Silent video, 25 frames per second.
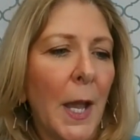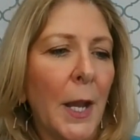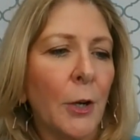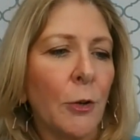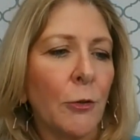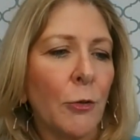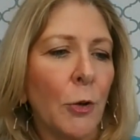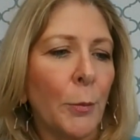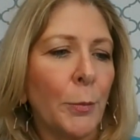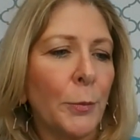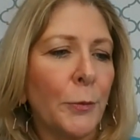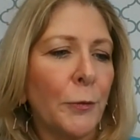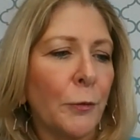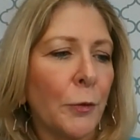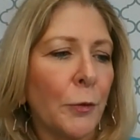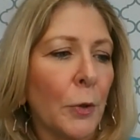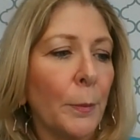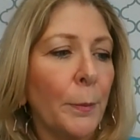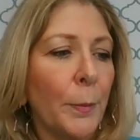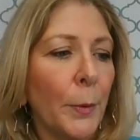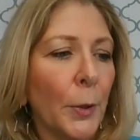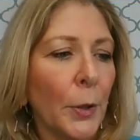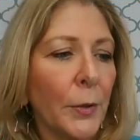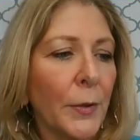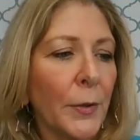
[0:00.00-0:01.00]
I groped for
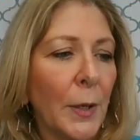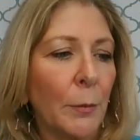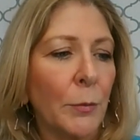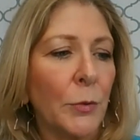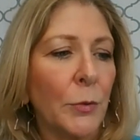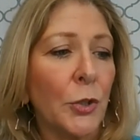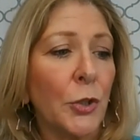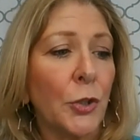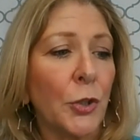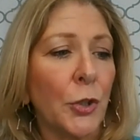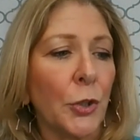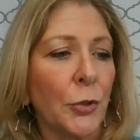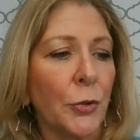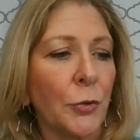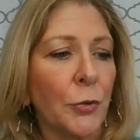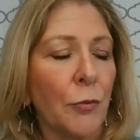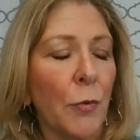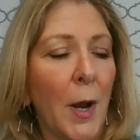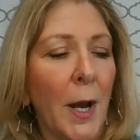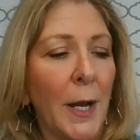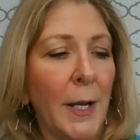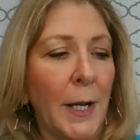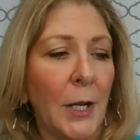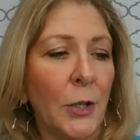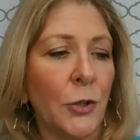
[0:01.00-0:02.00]
a book that was just
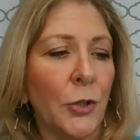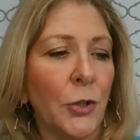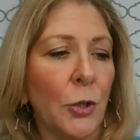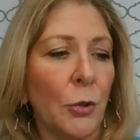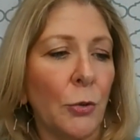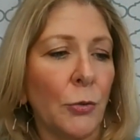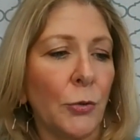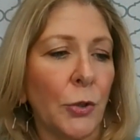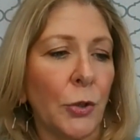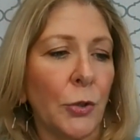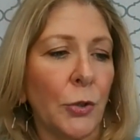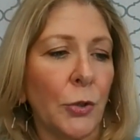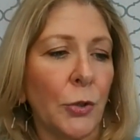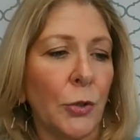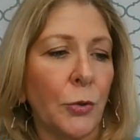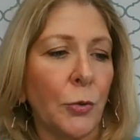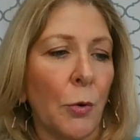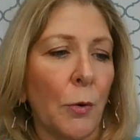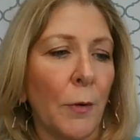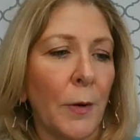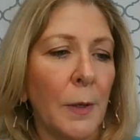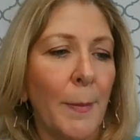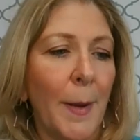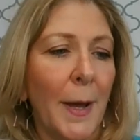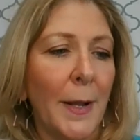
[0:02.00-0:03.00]
right and chose a
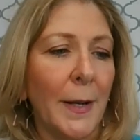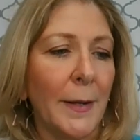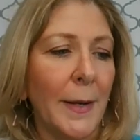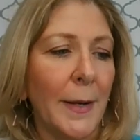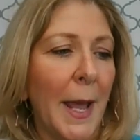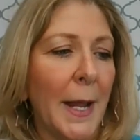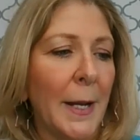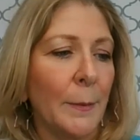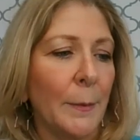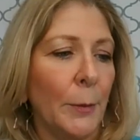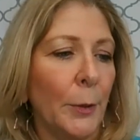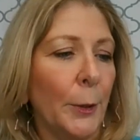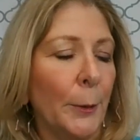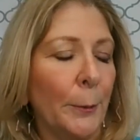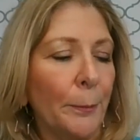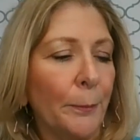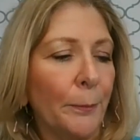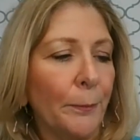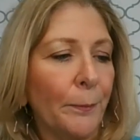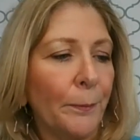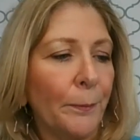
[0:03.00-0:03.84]
story about an animal.